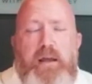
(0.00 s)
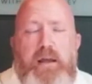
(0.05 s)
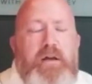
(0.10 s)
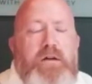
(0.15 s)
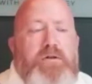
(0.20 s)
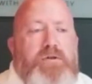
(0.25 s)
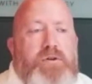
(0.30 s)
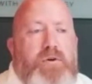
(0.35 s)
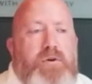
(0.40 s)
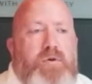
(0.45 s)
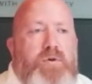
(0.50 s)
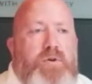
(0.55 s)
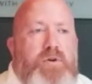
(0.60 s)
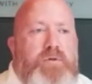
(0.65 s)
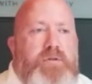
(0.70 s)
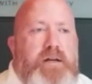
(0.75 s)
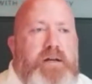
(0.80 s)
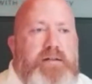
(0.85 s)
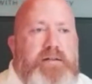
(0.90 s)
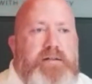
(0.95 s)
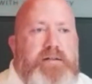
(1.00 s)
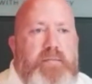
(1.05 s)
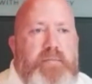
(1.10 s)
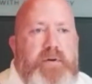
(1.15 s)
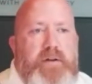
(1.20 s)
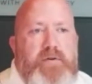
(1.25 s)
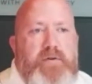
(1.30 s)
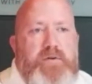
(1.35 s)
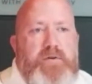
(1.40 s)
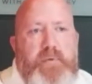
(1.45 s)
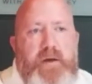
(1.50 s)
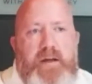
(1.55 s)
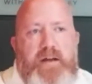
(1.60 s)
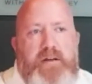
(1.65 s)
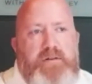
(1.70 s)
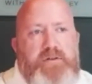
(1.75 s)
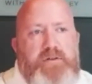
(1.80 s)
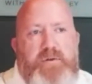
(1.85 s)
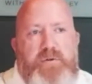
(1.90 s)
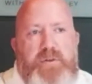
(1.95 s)
So you take somebody who's
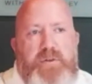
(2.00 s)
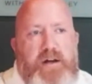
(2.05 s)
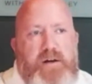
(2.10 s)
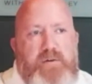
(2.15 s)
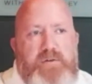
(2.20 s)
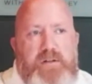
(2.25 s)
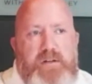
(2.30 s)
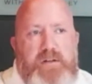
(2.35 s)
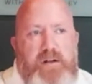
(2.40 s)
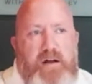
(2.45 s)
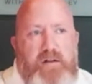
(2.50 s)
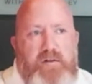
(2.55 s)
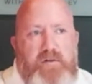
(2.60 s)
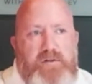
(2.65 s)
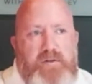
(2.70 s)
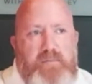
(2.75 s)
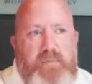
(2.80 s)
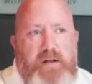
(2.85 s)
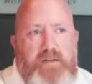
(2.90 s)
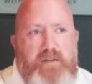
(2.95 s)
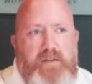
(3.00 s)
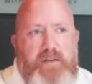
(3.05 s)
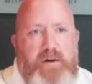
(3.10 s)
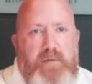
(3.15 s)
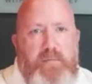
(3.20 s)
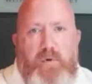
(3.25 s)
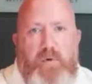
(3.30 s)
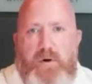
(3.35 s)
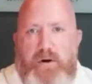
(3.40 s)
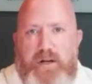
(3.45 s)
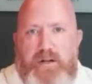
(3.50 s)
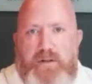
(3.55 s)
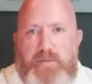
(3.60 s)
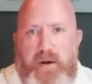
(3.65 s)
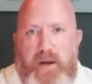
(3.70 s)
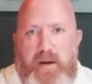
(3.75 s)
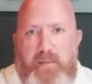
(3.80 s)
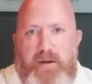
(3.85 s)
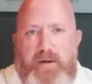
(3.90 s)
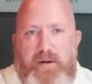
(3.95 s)
paying $2,000 a month in a mortgage
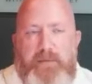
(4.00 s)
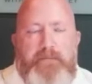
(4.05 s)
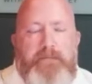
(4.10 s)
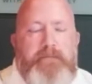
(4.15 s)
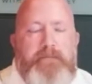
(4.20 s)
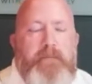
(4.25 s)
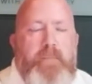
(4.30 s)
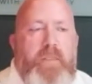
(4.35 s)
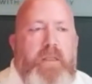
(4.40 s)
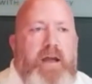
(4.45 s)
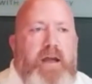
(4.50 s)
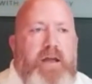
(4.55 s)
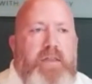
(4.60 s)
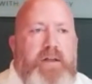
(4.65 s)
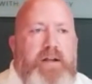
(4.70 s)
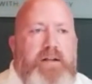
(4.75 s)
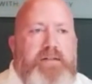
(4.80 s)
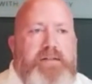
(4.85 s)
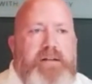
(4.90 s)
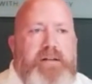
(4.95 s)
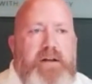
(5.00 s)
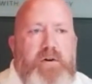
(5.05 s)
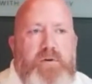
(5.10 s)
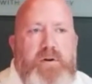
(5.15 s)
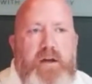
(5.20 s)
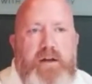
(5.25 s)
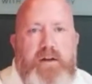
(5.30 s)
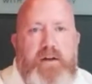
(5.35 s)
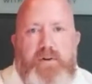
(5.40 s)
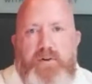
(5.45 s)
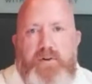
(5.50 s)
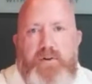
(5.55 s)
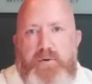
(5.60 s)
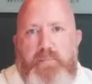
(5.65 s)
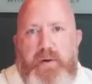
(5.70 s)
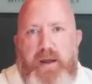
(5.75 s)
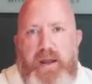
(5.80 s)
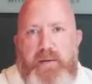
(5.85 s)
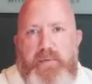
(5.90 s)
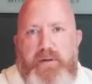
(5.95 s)
payment and then say, okay, your new
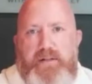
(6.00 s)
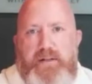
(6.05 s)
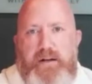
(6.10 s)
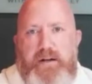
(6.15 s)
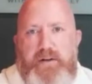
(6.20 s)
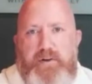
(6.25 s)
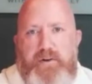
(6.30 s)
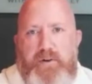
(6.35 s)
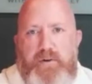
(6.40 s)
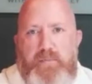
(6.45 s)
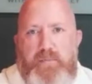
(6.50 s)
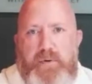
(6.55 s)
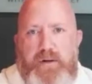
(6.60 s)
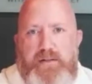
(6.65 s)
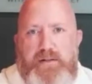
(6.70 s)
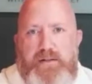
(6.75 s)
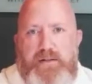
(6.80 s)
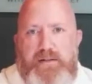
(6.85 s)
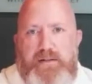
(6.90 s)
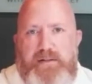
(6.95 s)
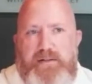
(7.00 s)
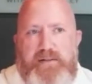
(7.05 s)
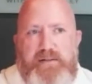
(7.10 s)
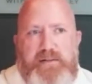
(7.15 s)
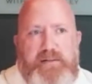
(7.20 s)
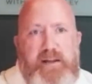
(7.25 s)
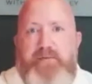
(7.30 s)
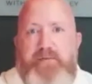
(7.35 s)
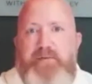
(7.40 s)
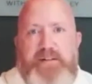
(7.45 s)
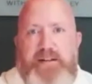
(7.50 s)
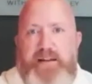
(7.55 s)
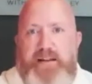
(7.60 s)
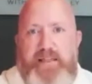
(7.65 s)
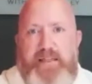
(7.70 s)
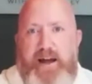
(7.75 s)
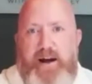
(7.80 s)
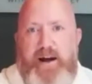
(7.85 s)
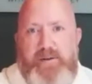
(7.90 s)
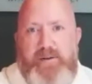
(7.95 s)
payment on your new business is
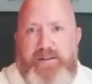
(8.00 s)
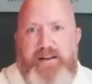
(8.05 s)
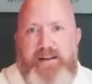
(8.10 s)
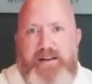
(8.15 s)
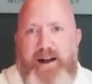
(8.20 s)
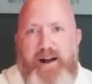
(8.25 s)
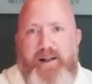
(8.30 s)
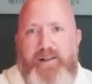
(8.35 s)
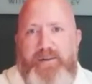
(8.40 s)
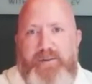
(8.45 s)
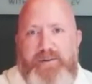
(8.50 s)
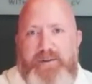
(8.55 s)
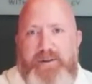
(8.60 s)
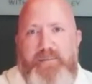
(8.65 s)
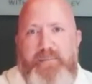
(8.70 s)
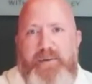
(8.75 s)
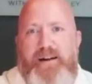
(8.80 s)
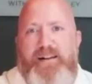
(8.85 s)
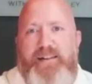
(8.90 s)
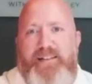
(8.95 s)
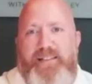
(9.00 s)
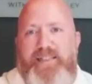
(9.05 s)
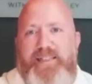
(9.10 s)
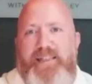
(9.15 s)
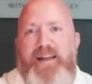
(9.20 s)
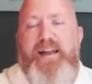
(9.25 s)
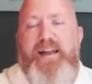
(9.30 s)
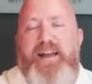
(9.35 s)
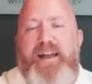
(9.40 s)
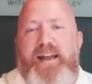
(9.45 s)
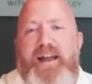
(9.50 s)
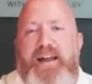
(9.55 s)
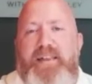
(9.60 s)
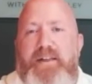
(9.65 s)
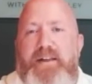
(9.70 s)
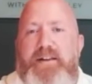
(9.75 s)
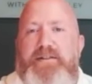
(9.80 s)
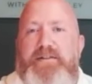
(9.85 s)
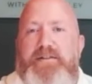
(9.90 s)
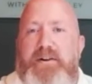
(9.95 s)
$17,000 a month. And
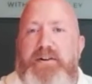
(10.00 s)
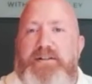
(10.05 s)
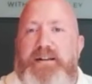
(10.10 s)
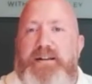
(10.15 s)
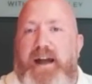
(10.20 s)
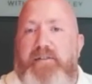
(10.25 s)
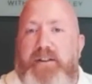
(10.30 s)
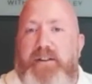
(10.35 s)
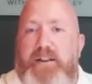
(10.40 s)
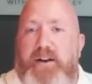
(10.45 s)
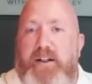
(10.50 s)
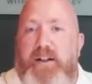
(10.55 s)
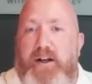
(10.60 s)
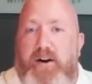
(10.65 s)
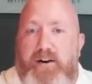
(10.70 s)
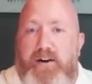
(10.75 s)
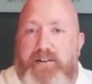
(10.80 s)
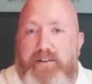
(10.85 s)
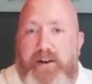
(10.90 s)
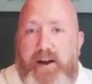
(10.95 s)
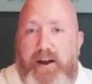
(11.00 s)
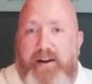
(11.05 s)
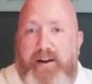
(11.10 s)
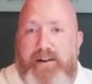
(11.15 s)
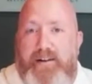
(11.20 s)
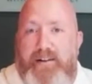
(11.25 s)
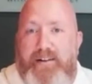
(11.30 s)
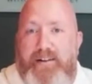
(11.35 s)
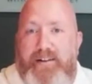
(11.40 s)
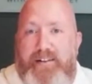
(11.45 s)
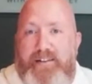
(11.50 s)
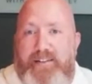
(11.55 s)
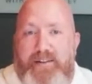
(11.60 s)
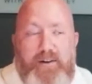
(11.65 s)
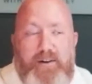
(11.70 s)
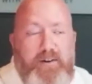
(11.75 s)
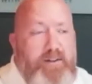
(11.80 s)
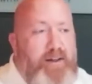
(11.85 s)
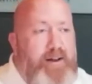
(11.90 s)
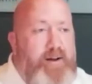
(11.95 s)
they start to have a little heart attack, a
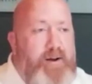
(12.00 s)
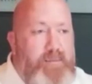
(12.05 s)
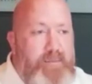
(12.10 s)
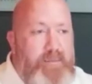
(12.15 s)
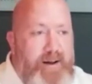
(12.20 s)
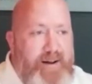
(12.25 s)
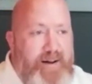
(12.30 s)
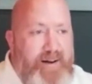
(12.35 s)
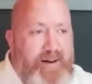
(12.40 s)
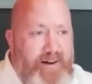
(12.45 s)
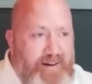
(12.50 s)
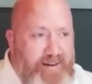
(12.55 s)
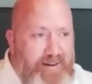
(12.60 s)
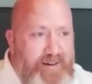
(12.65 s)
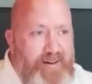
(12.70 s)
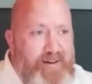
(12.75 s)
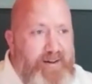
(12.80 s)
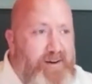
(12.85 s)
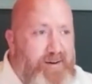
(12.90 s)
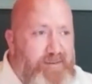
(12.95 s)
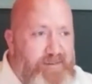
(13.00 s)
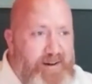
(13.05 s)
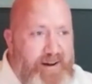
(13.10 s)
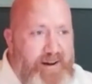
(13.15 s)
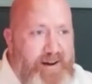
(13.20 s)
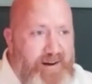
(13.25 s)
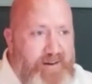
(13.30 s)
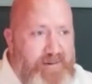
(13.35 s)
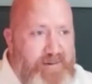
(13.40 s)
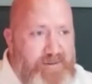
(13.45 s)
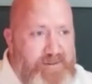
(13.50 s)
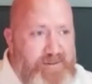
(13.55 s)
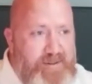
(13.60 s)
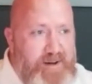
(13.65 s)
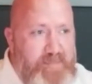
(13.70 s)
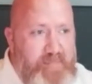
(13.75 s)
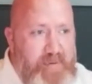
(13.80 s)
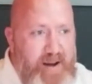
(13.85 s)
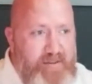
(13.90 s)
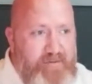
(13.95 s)
little like, oh my God, who's going
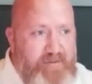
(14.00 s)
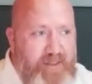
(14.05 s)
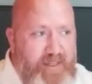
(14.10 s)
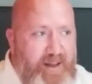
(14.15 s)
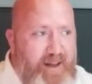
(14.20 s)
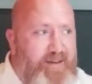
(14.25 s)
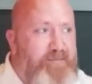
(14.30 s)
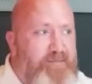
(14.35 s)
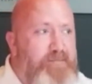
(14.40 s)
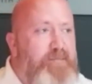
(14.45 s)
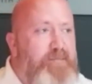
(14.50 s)
to pay for that?